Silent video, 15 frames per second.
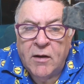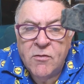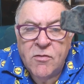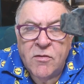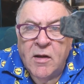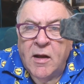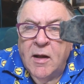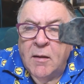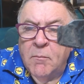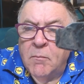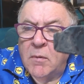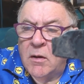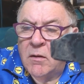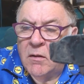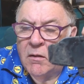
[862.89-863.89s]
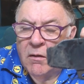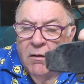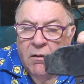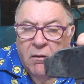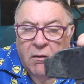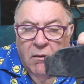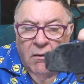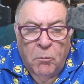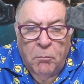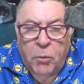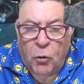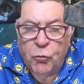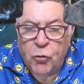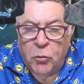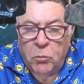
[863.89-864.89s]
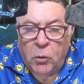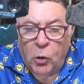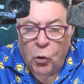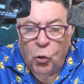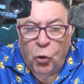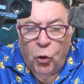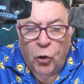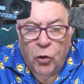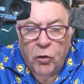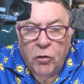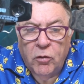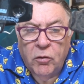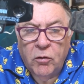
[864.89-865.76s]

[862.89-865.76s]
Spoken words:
that same bottom lug.